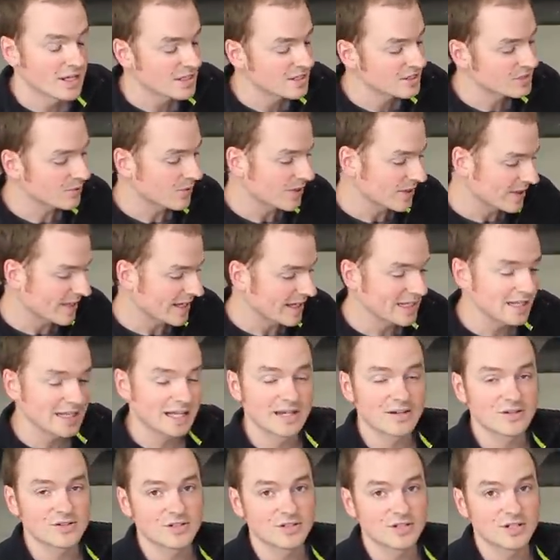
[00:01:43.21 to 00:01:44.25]
So what that
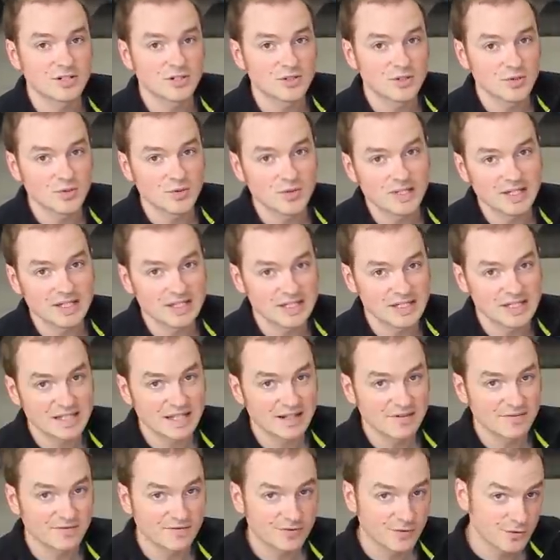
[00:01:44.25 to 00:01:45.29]
allows you to do is
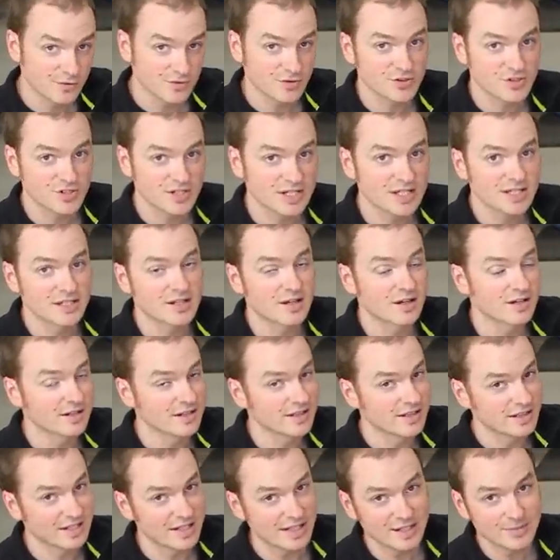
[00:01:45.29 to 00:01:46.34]
get full sheets
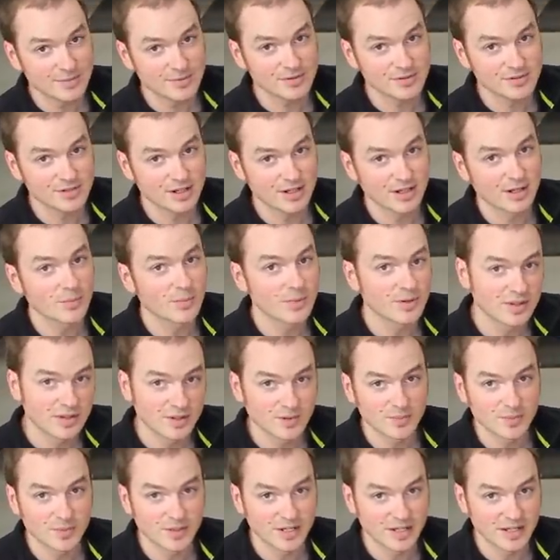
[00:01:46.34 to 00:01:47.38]
onto the table saw
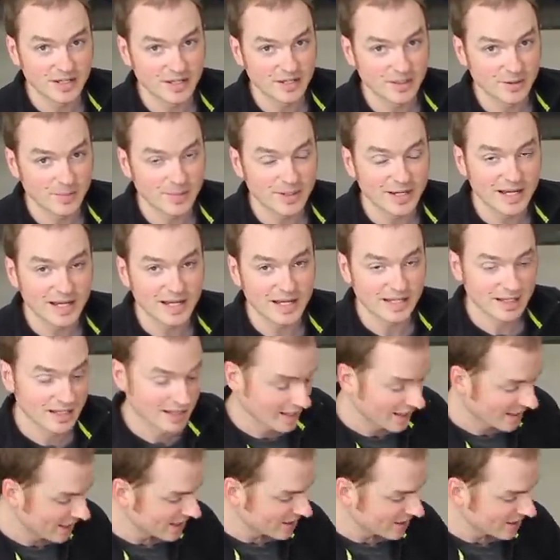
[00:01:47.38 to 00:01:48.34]
without breaking your back.